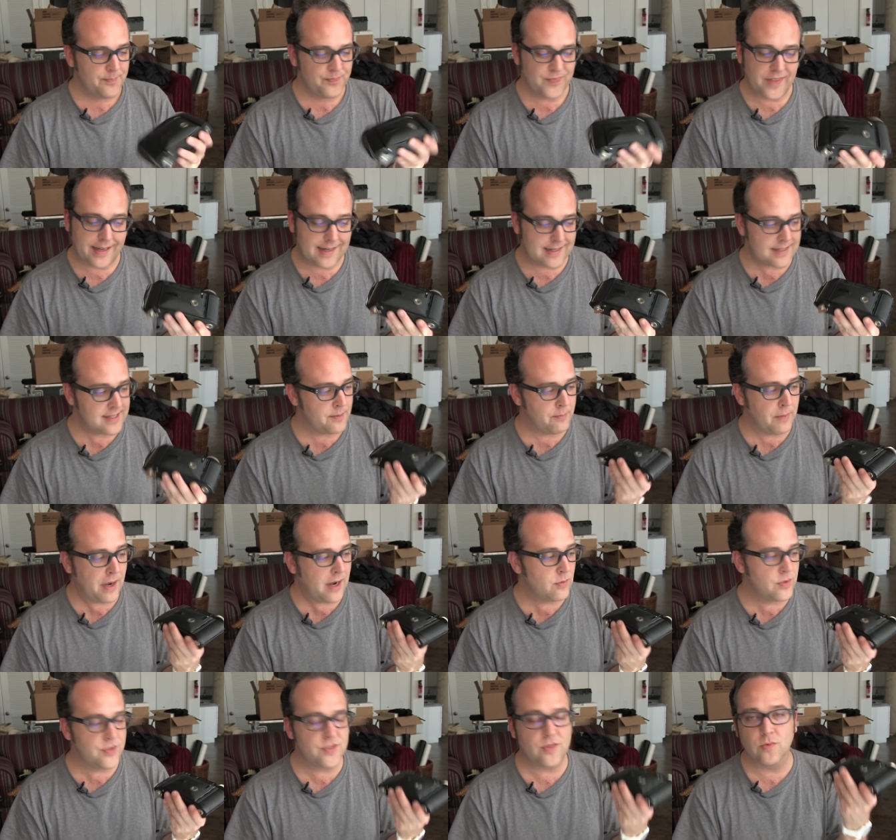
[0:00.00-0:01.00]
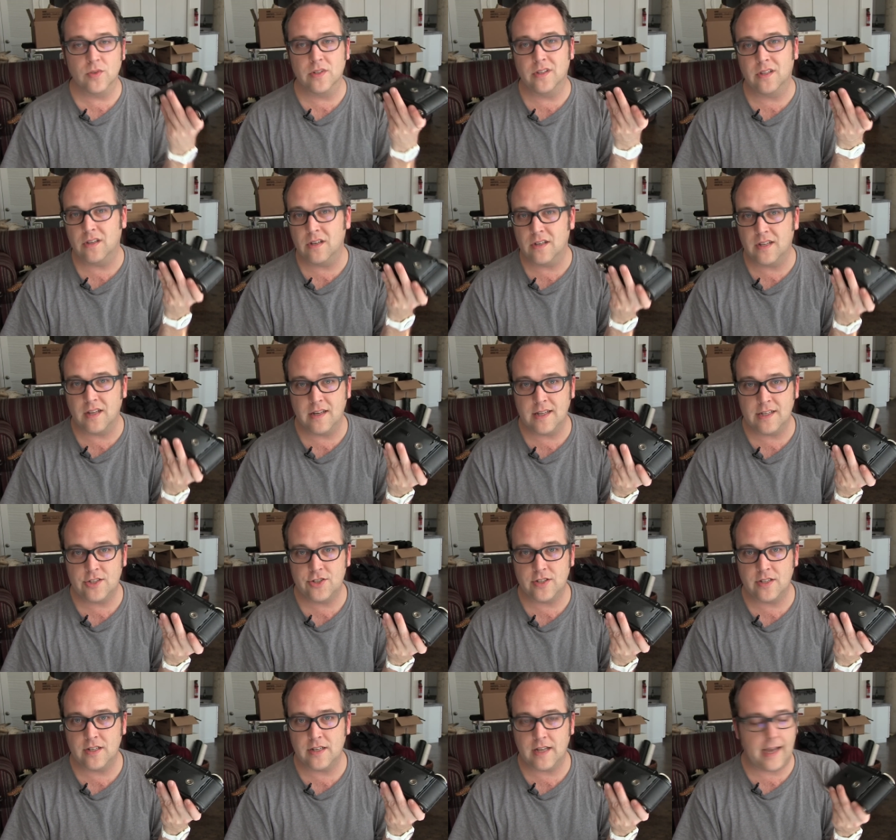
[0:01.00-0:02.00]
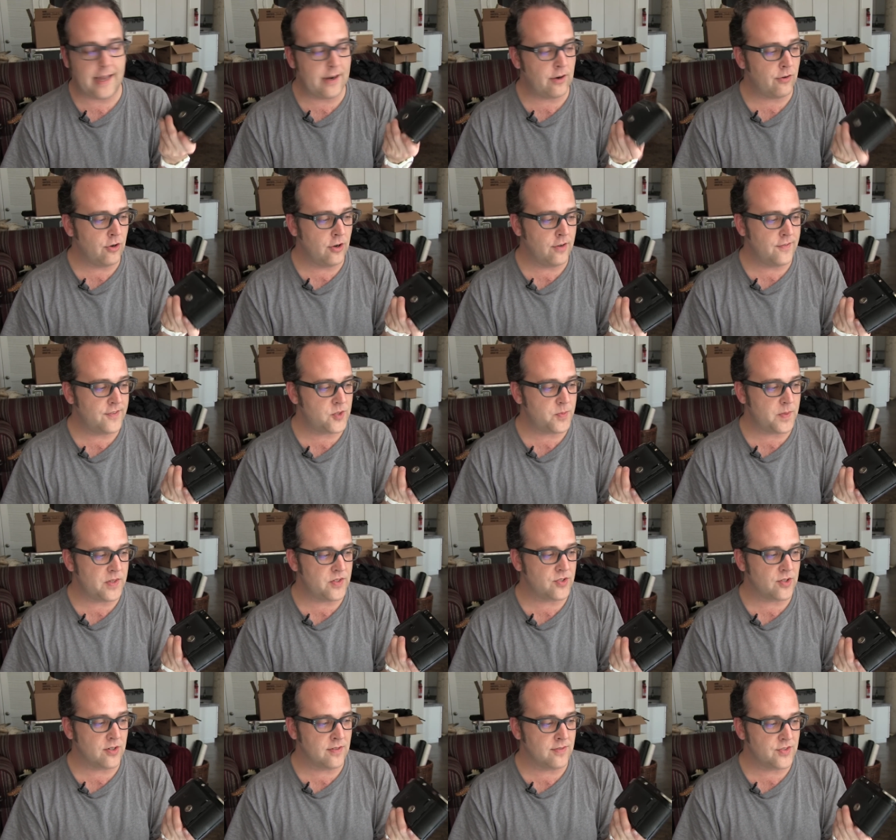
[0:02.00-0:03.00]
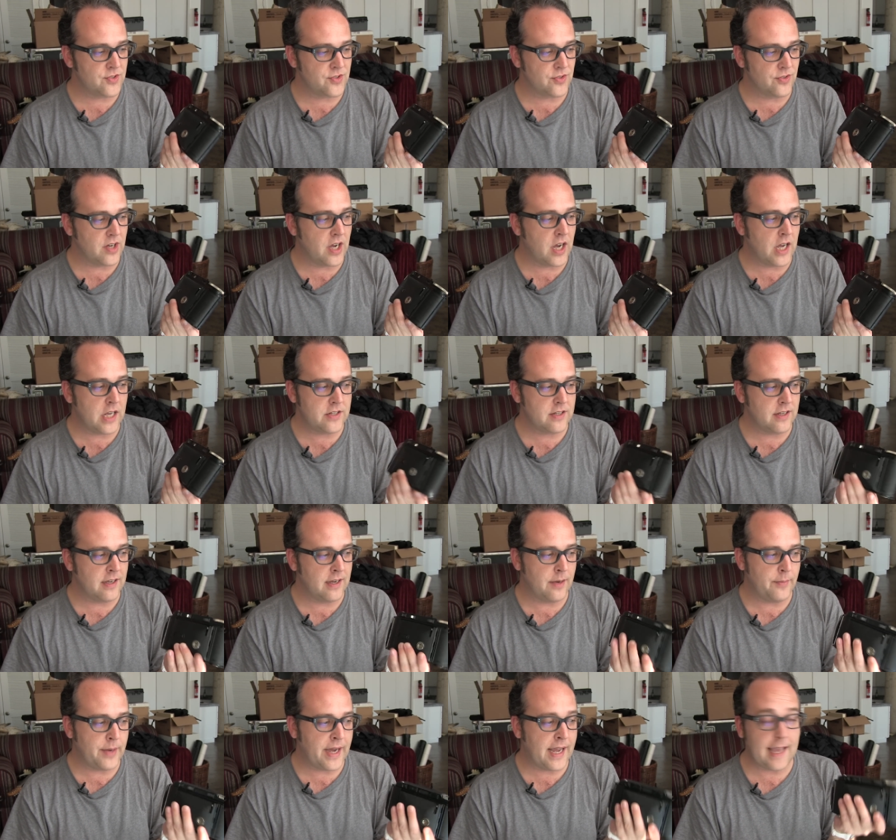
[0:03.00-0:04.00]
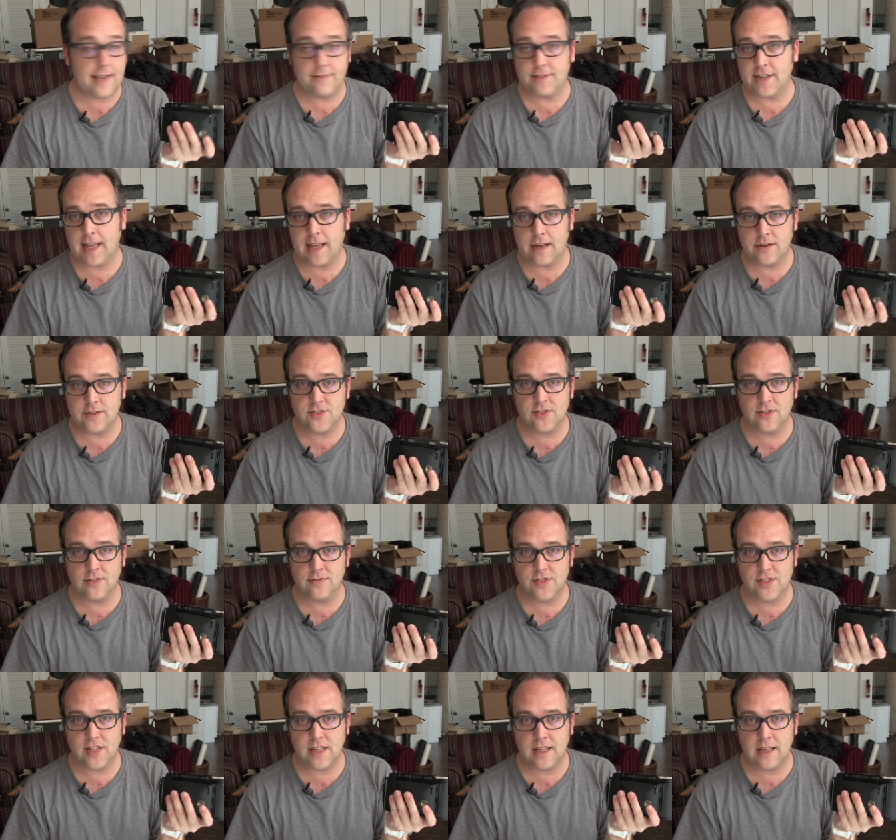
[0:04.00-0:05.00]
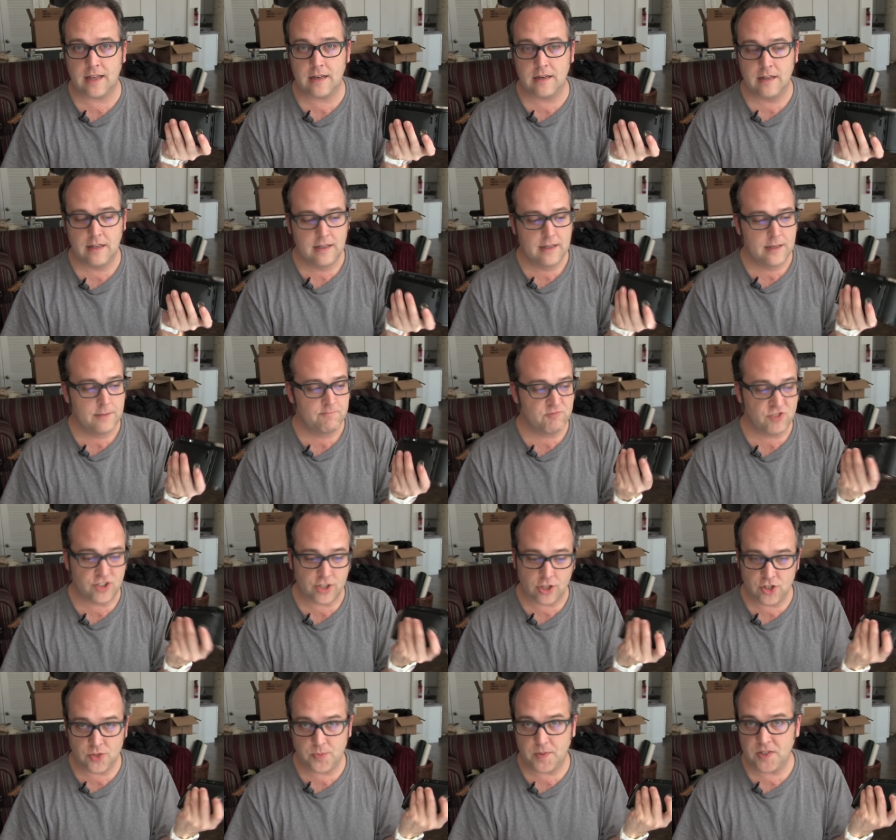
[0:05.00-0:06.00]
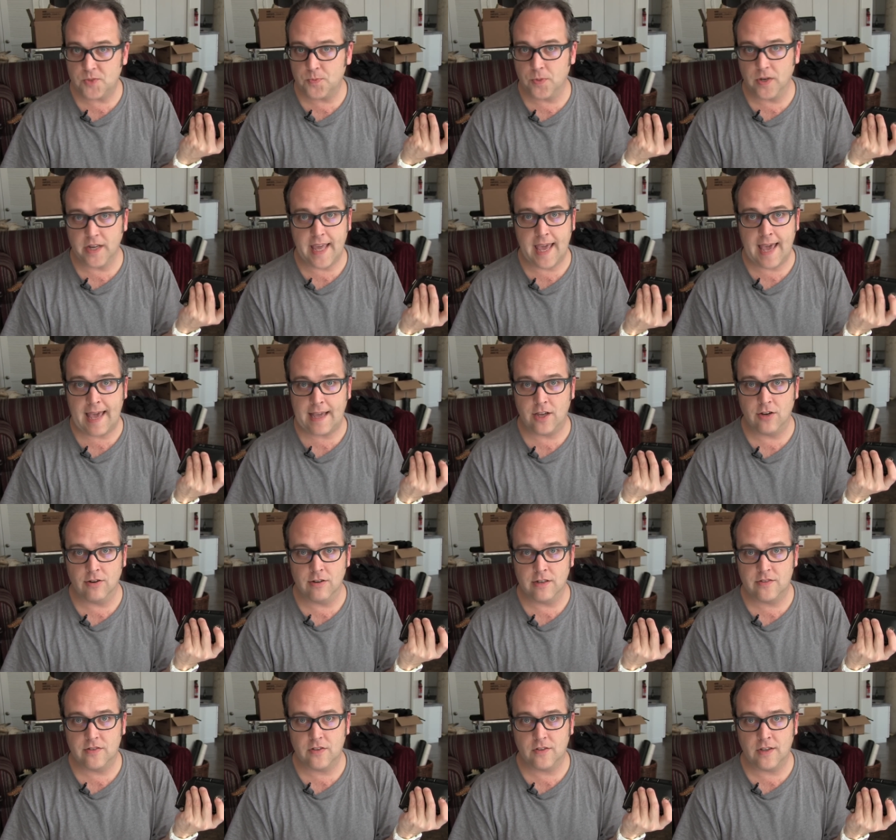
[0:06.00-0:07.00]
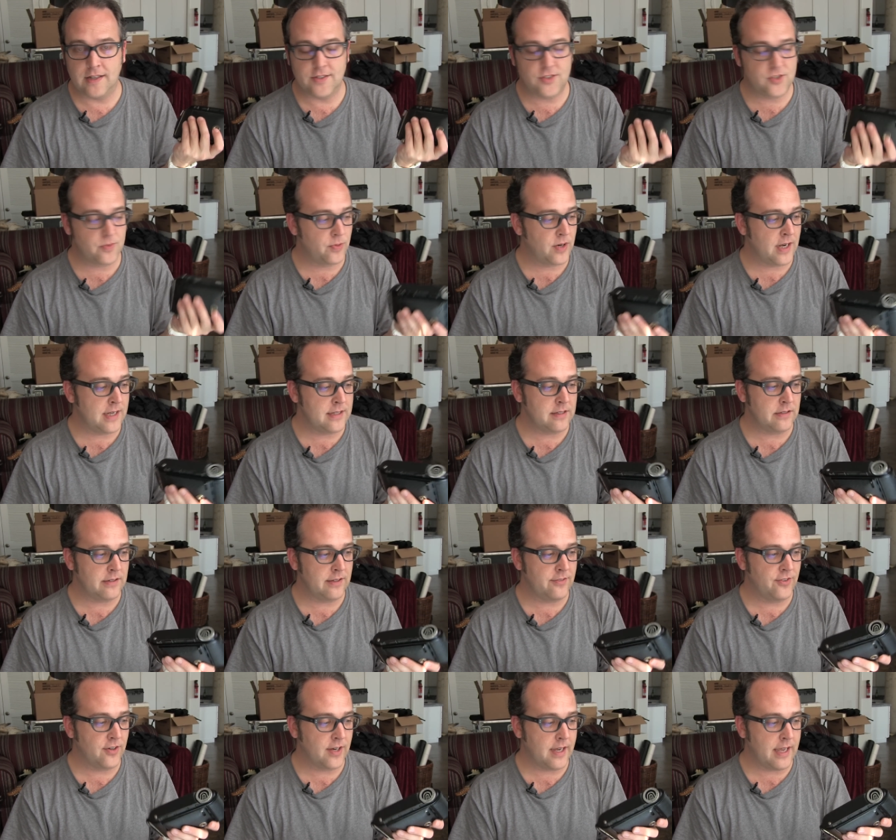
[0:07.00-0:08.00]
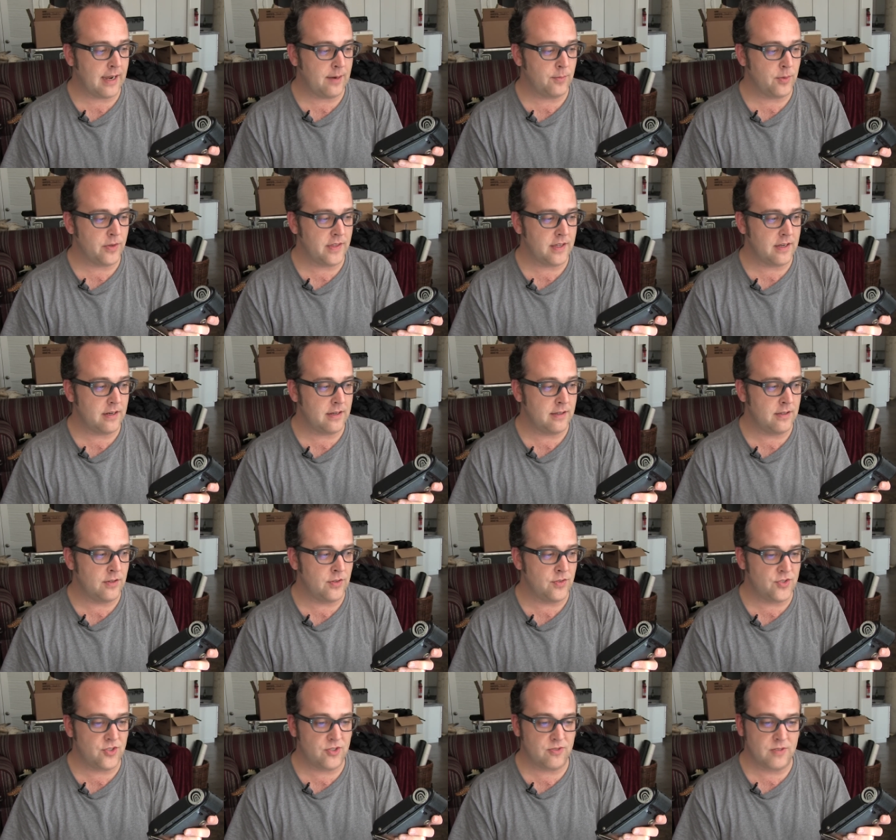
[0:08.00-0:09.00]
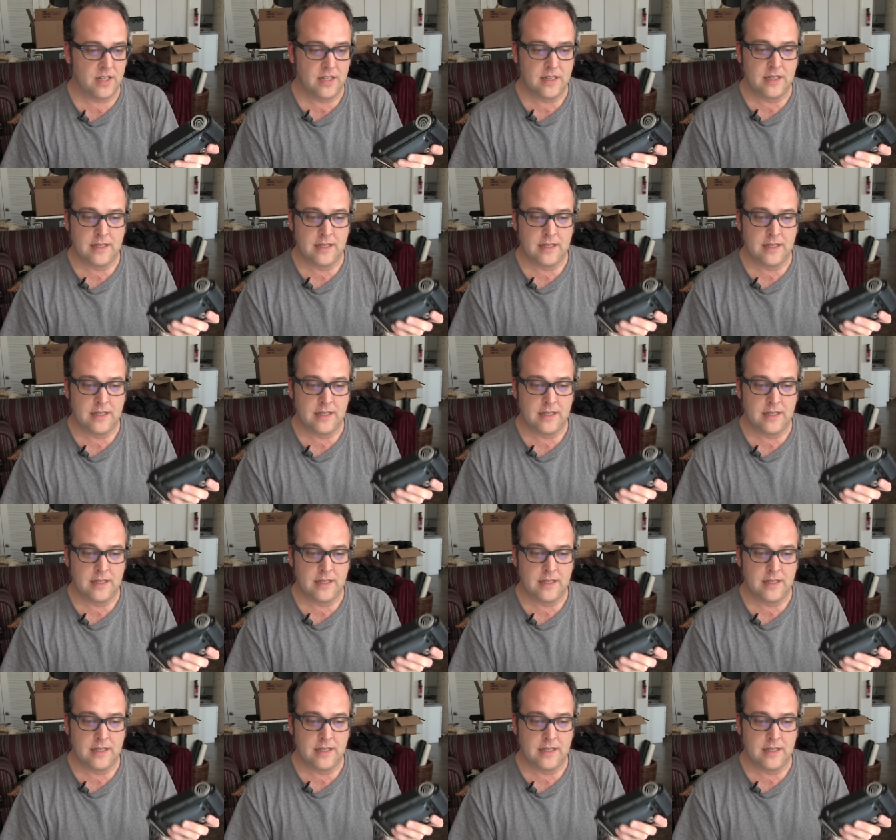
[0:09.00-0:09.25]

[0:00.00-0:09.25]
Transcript: Like I said, mine was in really good condition. I don't know if it's been serviced or not. Um, I haven't had to service it yet. Shutter speed's pretty accurate, uh, surprisingly, for a camera that is